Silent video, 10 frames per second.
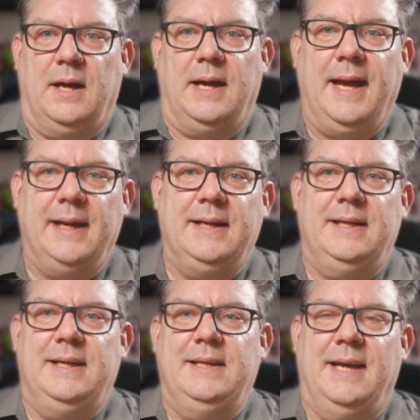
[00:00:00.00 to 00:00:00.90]

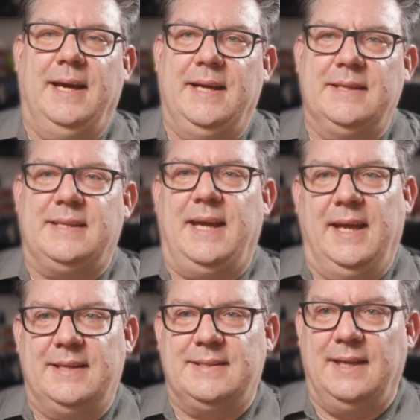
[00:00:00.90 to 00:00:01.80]
and it has
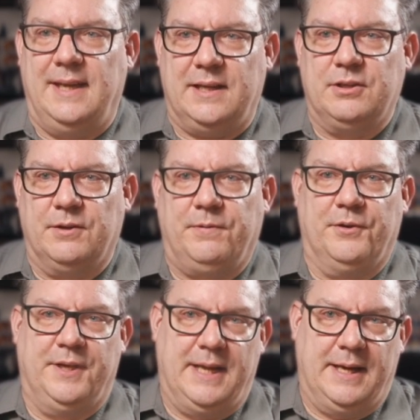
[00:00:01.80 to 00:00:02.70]
a selector
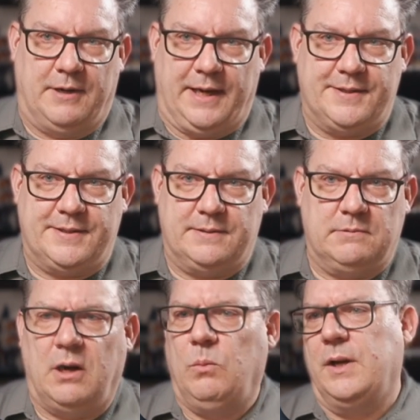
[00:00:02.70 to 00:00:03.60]
for the address.
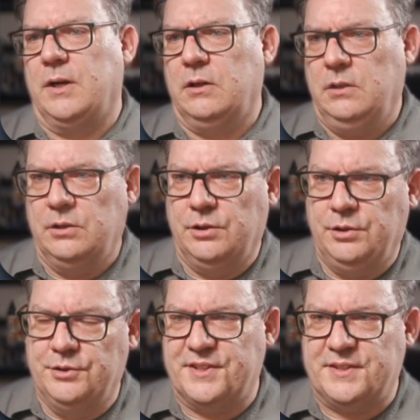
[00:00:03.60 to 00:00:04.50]
Now, we're not going to
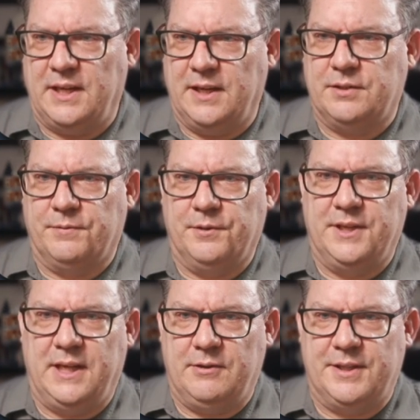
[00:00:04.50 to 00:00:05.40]
use the selector for
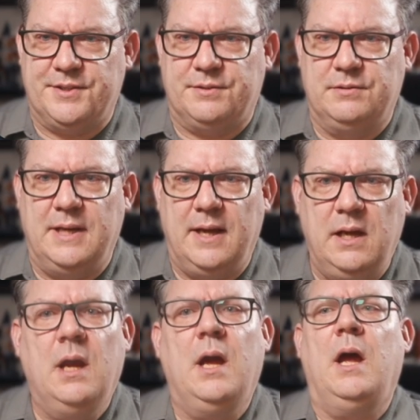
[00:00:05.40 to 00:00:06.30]
the address
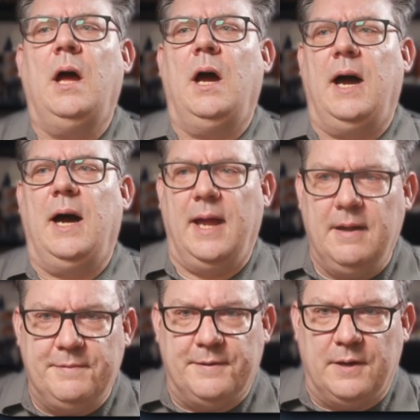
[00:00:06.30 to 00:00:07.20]
today.
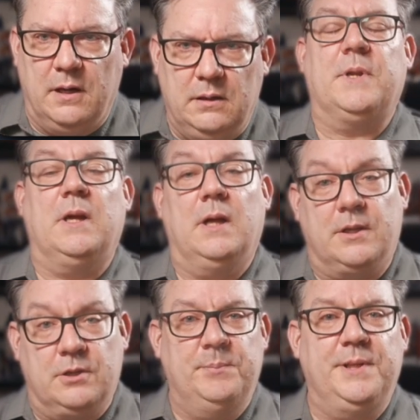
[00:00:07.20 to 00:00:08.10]
However,
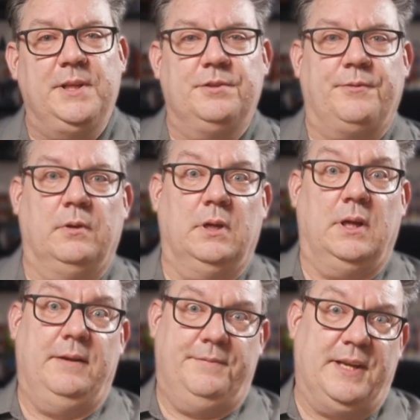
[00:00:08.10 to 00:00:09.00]
it could be useful
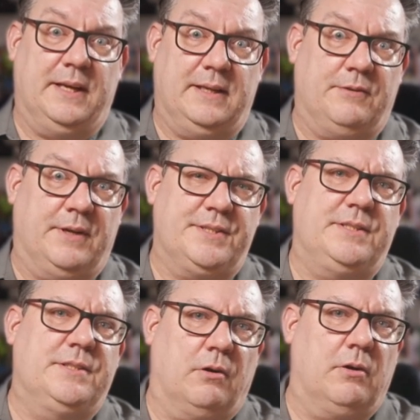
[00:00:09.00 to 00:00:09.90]
if that address
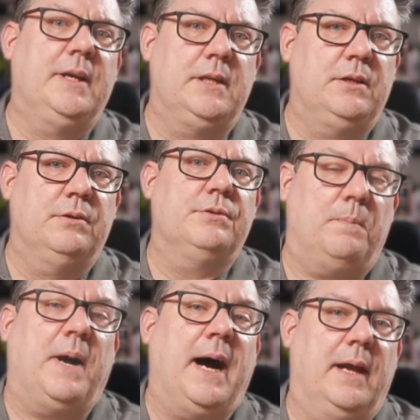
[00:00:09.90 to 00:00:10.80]
is already
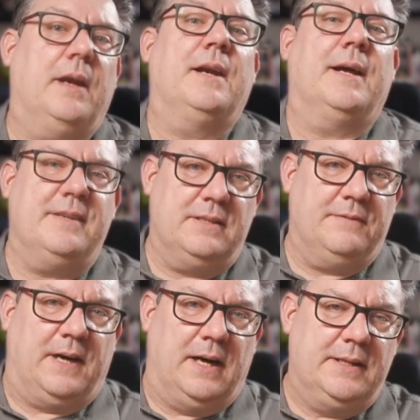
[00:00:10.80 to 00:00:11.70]
used by another
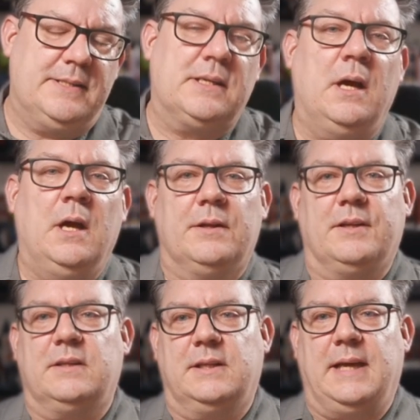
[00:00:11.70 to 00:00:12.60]
device
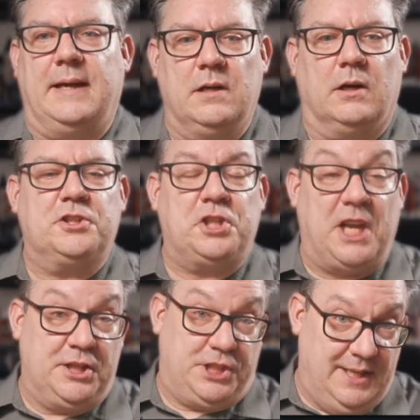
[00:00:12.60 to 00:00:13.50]
that cannot
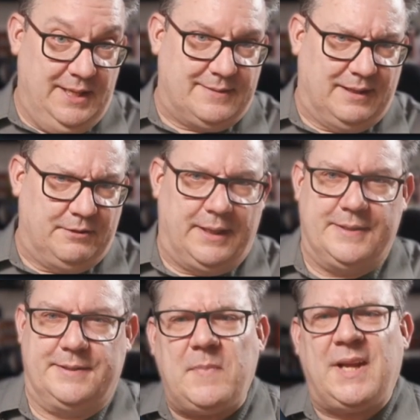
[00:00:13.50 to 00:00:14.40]
change its
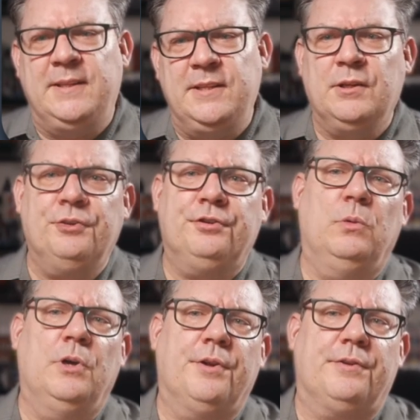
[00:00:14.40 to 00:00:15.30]
address. It is also
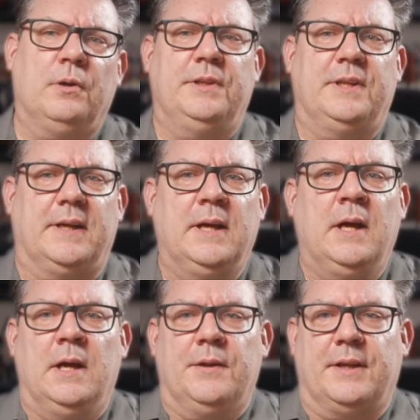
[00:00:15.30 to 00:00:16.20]
worth noting
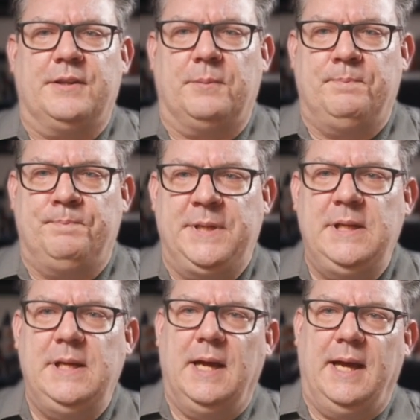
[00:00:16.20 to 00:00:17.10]
that the
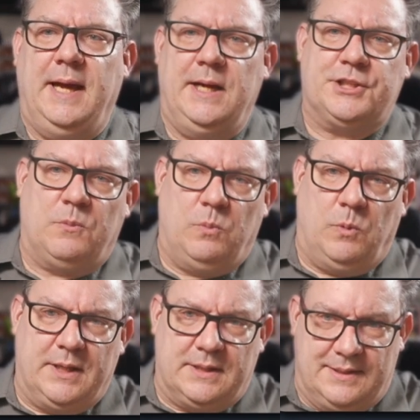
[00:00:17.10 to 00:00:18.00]
B H
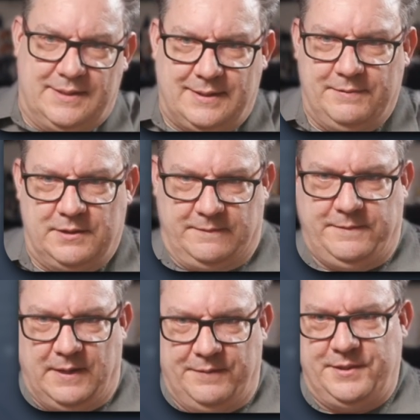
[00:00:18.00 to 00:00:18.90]
one seven
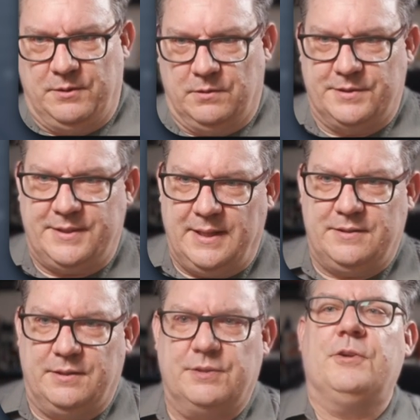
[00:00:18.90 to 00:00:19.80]
five zero
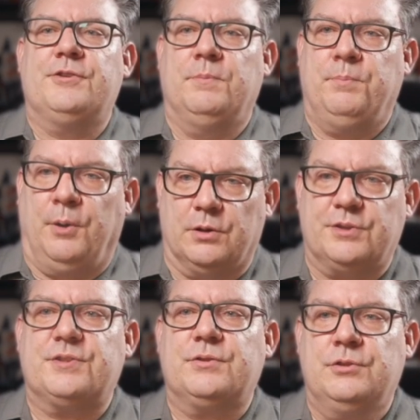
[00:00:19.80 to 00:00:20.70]
sensor
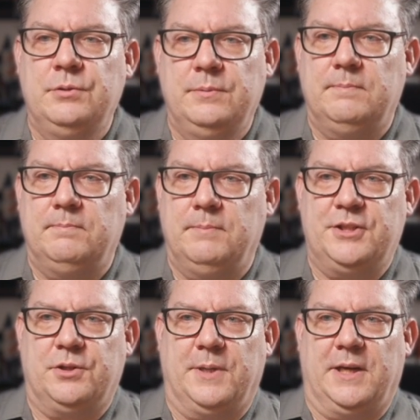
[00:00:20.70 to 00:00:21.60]
supports two
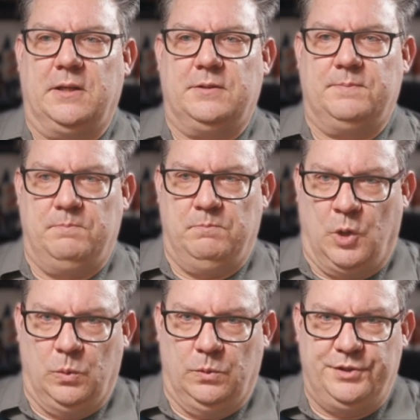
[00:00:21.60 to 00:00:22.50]
measurement
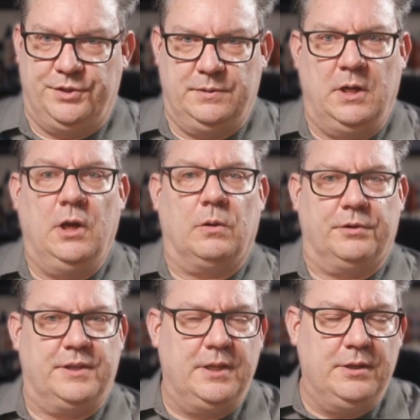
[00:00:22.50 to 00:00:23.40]
modes,
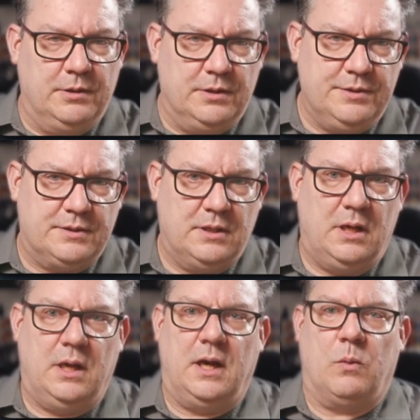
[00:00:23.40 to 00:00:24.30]
continuous
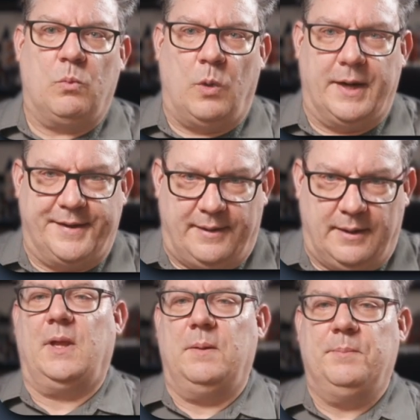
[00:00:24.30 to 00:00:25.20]
and one
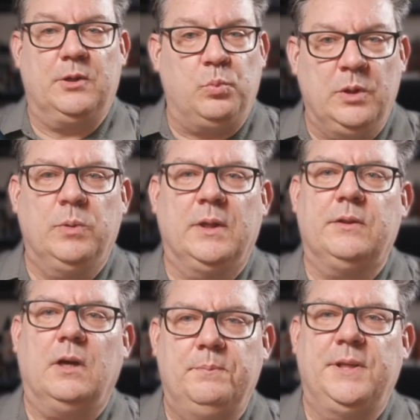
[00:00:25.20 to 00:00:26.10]
time, but we will
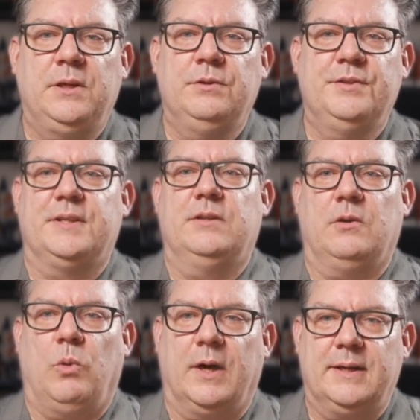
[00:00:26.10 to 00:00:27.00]
not be using
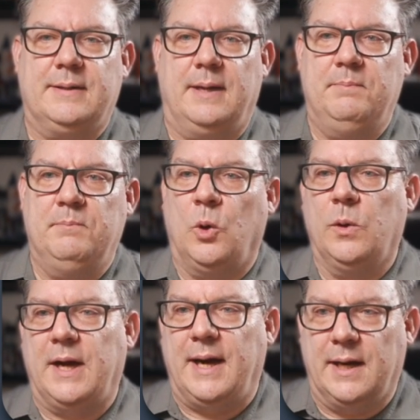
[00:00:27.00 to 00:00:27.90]
the one time
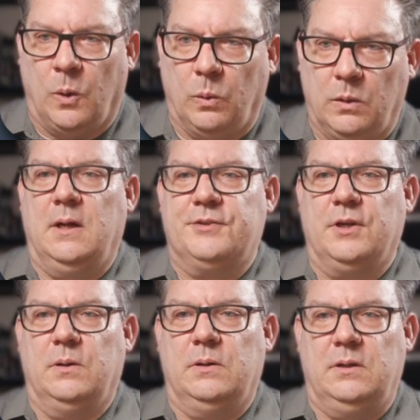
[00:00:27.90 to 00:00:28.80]
mode at all.
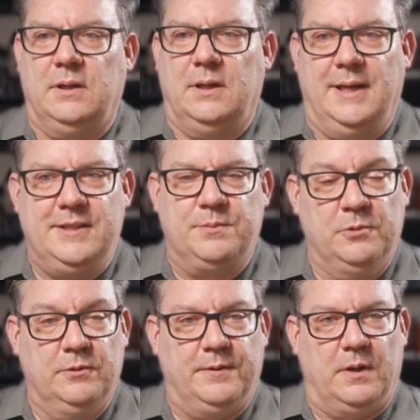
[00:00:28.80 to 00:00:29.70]
So let's
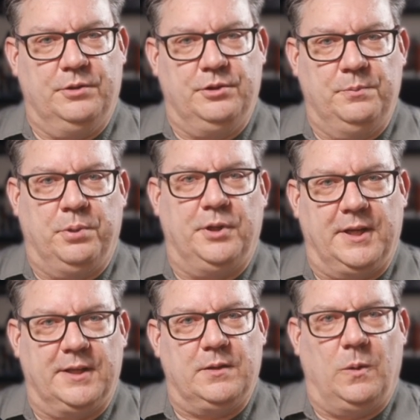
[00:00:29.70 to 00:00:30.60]
move on to
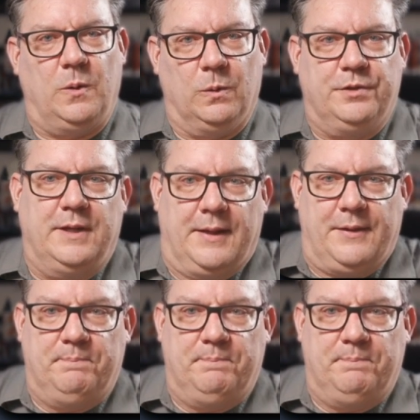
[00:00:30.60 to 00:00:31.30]
putting it all together.